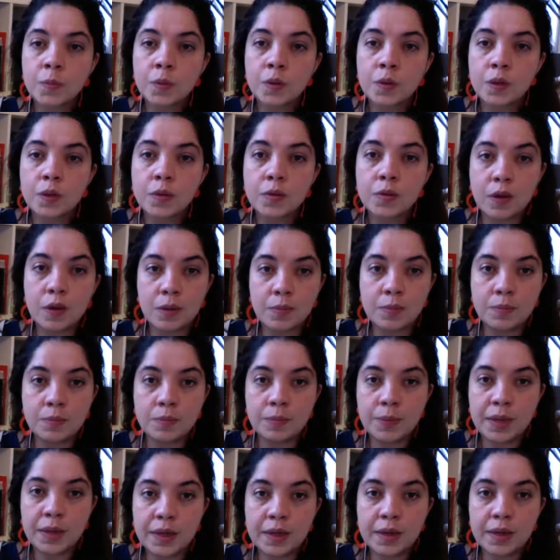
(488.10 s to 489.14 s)
So I'm
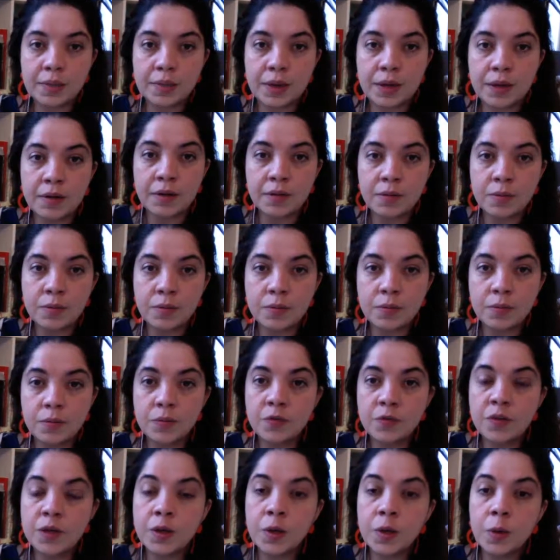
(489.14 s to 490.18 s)
making my
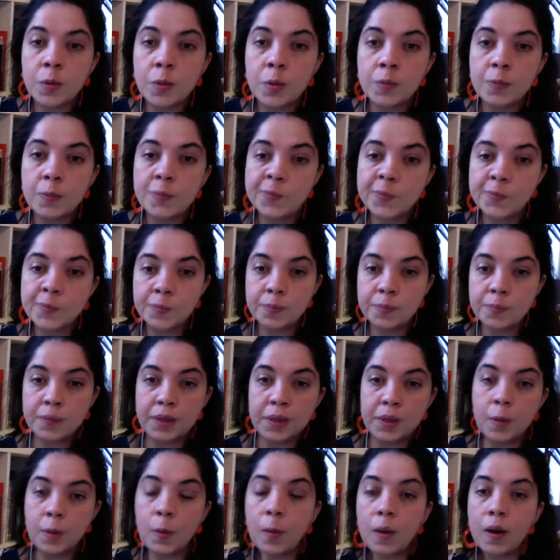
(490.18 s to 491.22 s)
video
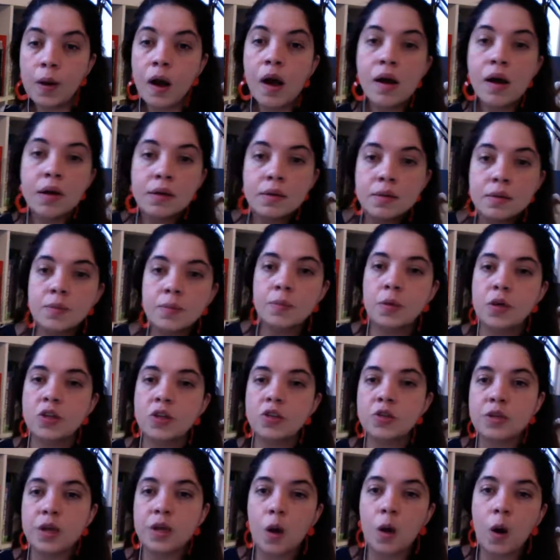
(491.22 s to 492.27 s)
more
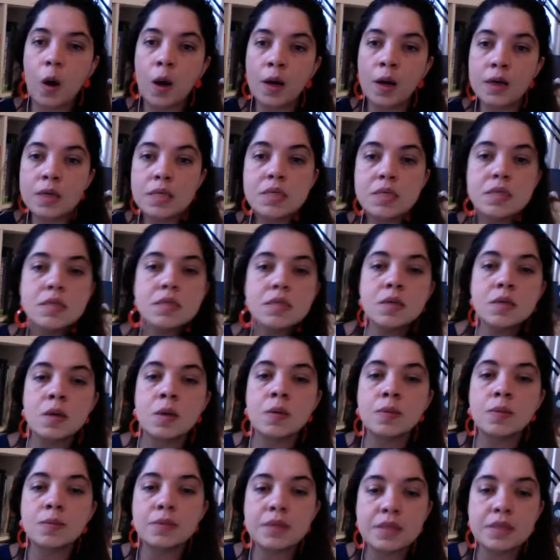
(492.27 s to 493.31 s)
to the corner,
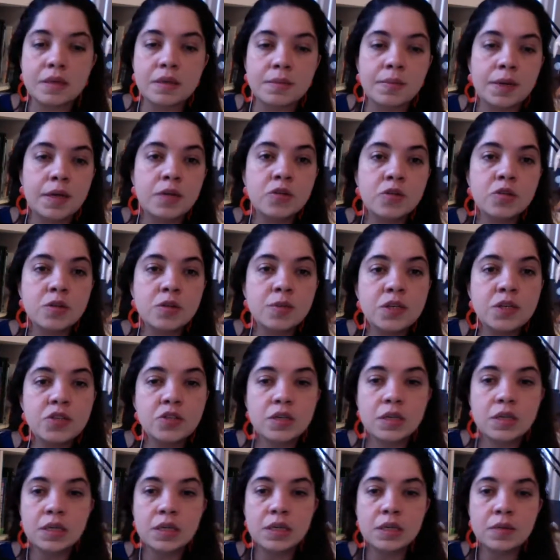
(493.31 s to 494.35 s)
so it doesn't matter too much.
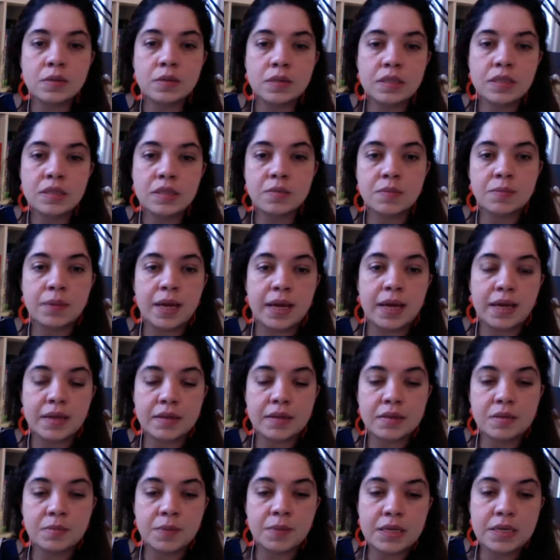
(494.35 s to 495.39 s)
And then on this black
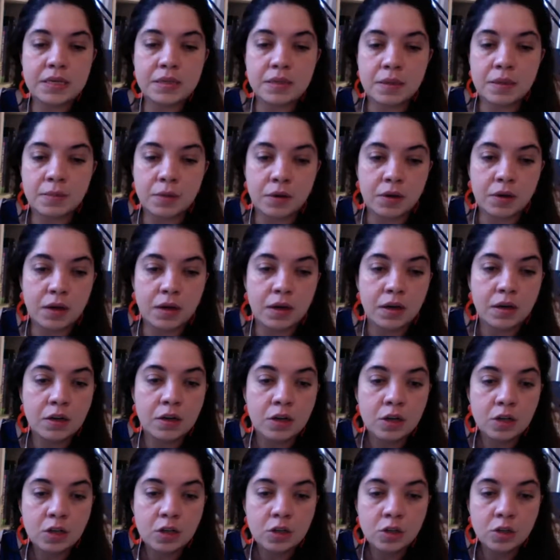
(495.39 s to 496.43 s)
space, I'm gonna
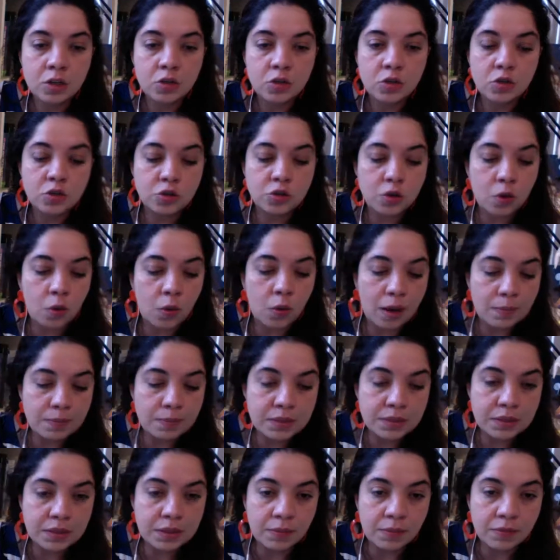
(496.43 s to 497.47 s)
show up
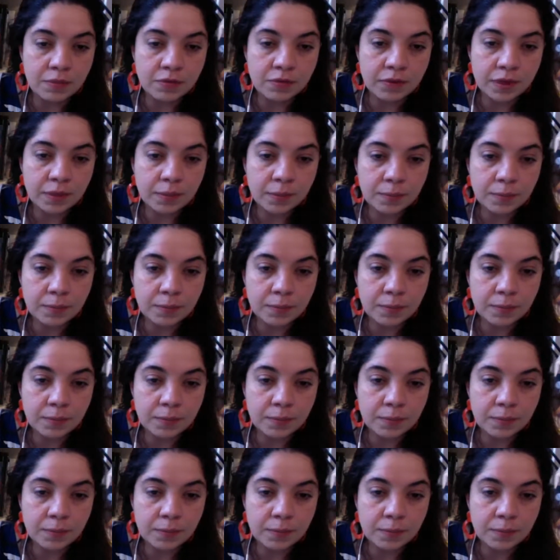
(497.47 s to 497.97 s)
something.